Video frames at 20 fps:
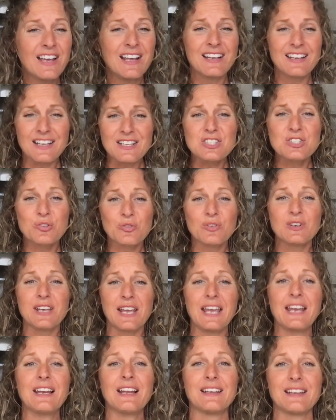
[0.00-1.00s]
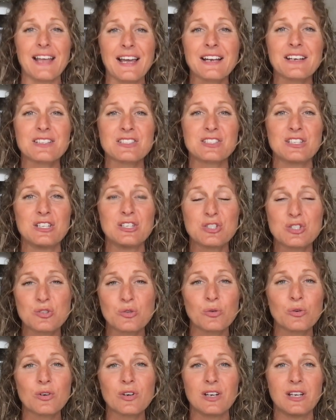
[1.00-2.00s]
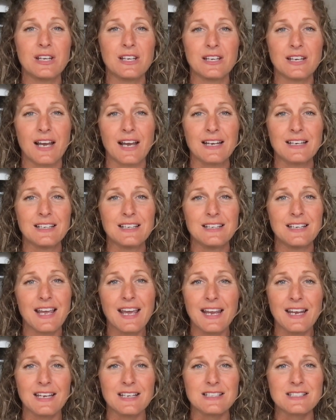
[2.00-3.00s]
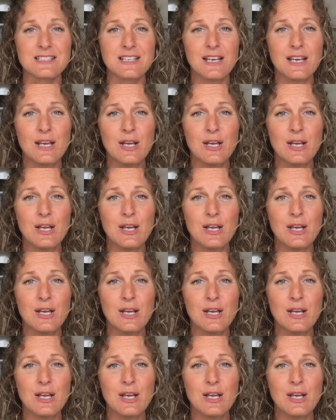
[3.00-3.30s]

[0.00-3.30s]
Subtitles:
Let's create a legacy story in 90 days.